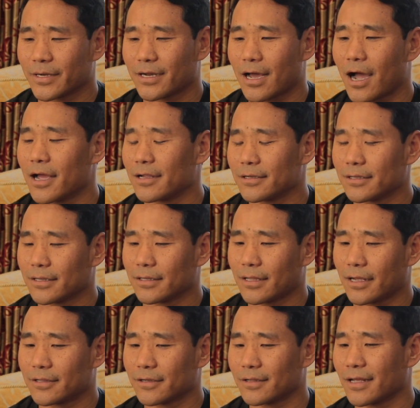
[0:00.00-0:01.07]
but
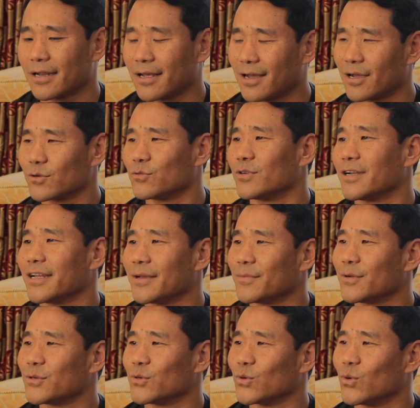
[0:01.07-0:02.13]
I thought that I couldn't
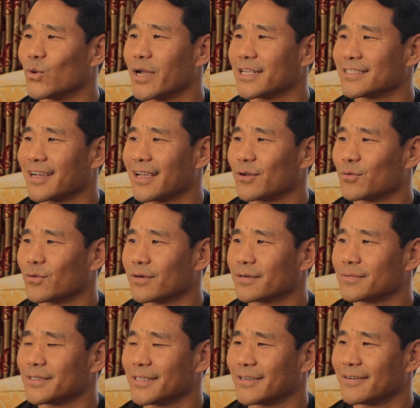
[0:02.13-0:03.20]
able to go as I
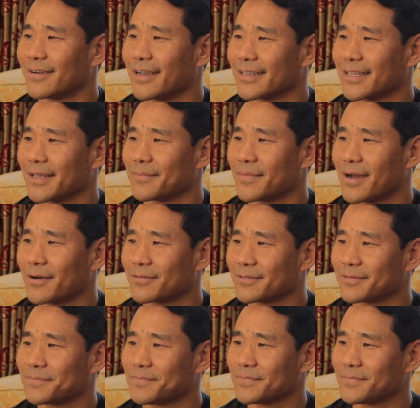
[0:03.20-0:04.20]
came out.